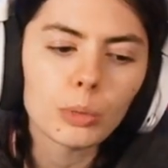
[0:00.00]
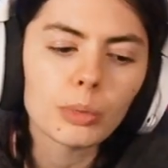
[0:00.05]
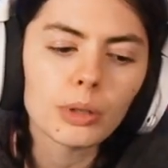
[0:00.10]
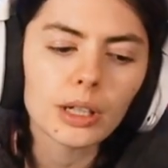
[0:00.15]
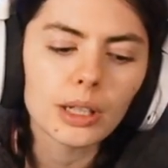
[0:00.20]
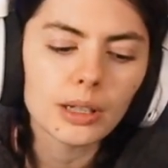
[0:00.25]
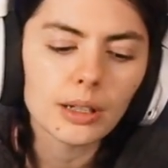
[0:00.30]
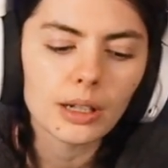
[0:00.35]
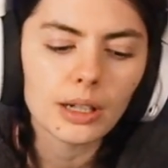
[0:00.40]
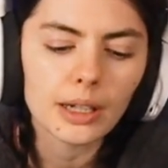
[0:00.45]

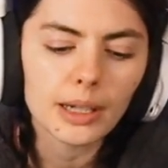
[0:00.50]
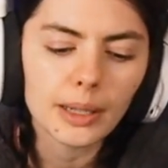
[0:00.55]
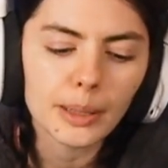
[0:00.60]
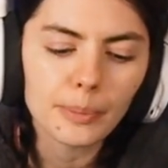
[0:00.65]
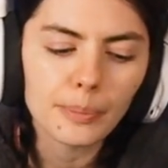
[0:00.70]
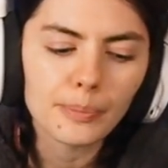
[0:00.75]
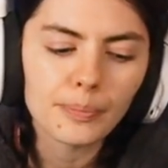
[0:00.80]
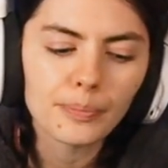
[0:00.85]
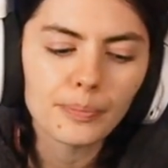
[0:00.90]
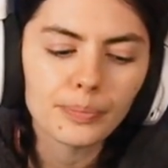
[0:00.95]
But
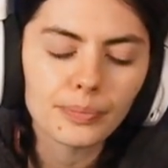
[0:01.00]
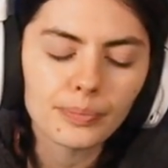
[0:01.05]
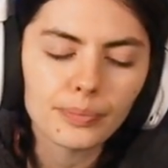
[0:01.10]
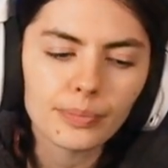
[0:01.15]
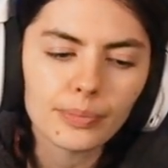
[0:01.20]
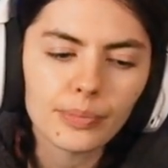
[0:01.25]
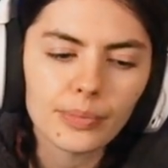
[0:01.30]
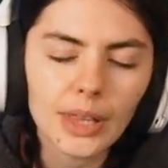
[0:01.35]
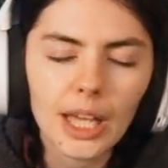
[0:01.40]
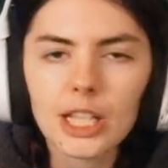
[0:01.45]
um,
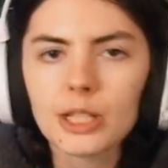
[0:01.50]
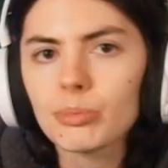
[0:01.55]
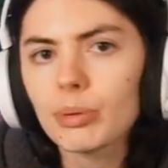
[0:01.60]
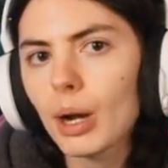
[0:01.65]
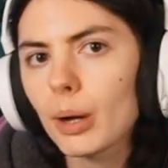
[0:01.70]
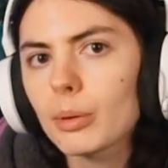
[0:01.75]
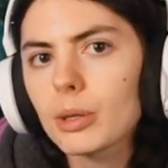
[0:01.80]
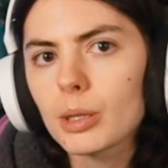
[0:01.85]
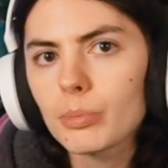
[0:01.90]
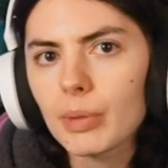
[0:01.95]
that's
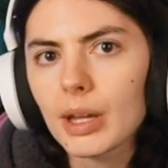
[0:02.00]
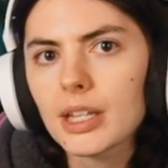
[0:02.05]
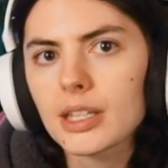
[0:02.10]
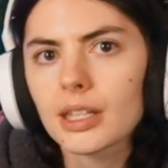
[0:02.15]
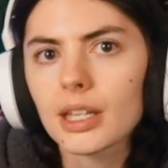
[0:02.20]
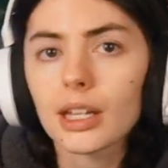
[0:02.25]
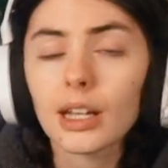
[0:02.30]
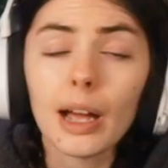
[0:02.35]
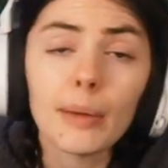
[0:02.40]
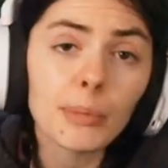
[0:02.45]
probably the best
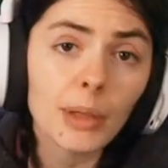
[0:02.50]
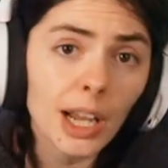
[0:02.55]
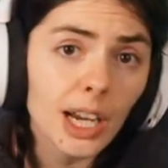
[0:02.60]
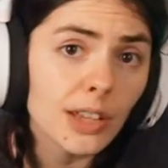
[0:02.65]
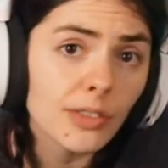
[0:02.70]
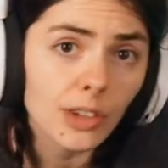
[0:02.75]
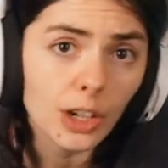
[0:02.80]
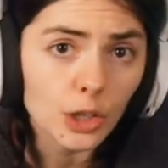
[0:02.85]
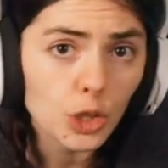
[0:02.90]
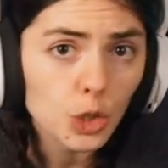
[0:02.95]
thing. I'm not
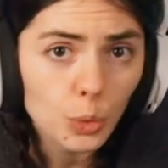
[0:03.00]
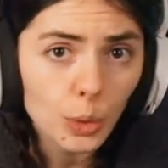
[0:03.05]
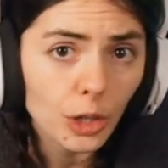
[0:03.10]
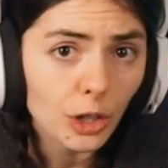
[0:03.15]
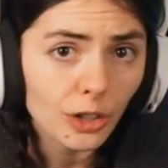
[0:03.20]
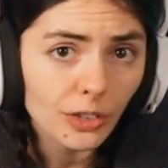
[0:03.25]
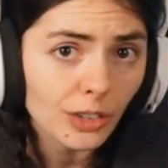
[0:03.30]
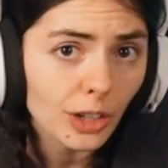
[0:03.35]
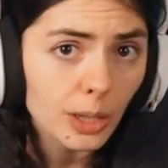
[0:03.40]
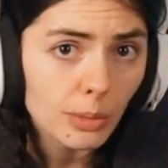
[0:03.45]
even on
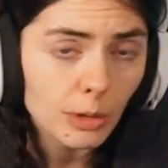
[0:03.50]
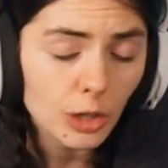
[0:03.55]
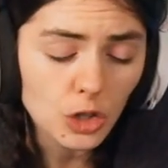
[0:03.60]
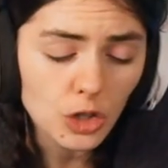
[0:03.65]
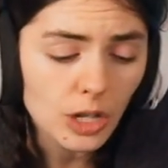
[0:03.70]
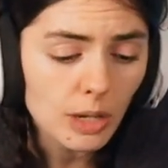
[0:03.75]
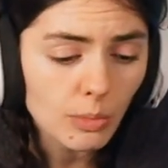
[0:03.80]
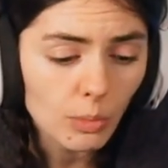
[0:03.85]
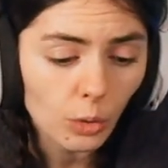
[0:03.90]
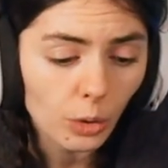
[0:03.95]
Twitter very
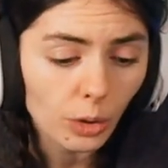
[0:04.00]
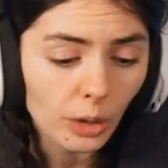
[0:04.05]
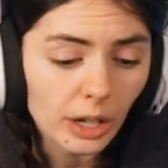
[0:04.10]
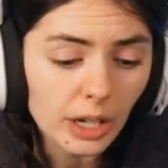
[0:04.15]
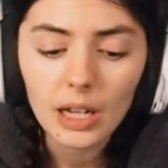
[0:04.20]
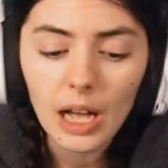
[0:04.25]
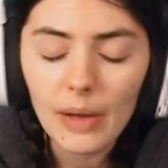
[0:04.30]
much anymore.